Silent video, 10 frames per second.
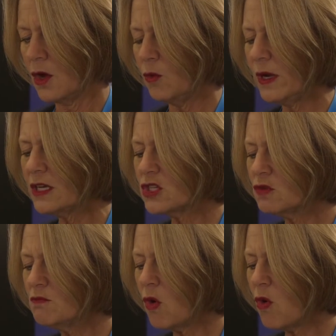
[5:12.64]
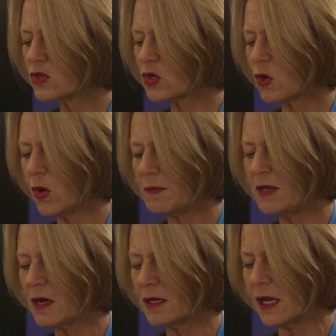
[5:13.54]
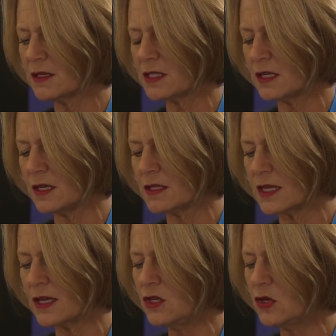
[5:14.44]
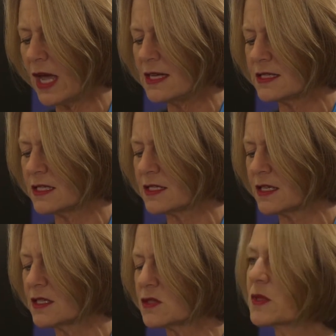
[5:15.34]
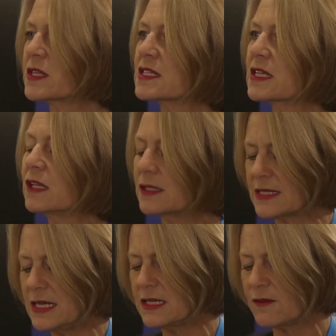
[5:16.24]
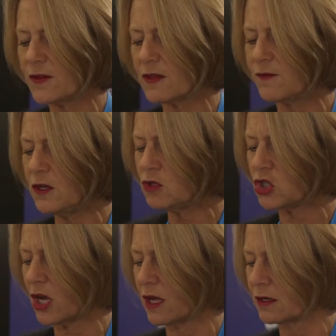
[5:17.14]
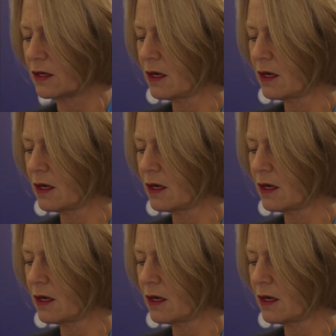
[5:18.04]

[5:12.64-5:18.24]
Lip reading: We can do more to equip young Londoners and UK citizens with the skills needed for the future.